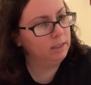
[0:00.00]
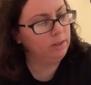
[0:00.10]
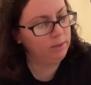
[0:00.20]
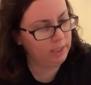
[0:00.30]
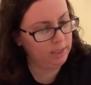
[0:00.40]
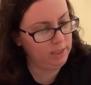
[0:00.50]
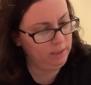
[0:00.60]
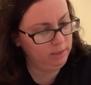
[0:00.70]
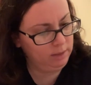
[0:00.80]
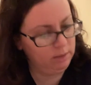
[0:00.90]
Okay.
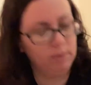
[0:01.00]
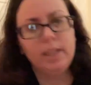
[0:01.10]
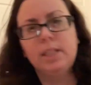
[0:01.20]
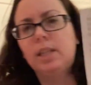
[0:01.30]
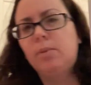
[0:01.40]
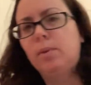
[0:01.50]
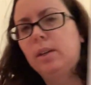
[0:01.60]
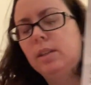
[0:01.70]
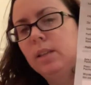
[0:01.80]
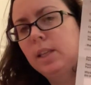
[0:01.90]
So I guess they
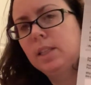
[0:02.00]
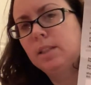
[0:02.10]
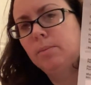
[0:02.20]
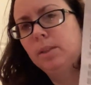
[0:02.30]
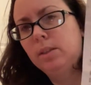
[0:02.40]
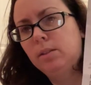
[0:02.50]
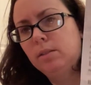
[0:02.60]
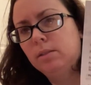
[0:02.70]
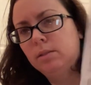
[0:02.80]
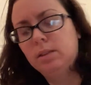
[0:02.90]
want like some
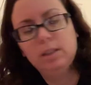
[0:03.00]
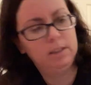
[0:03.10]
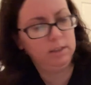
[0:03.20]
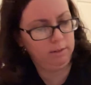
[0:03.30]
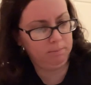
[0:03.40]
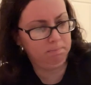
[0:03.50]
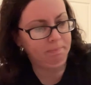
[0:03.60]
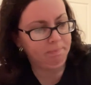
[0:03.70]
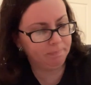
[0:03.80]
little, um,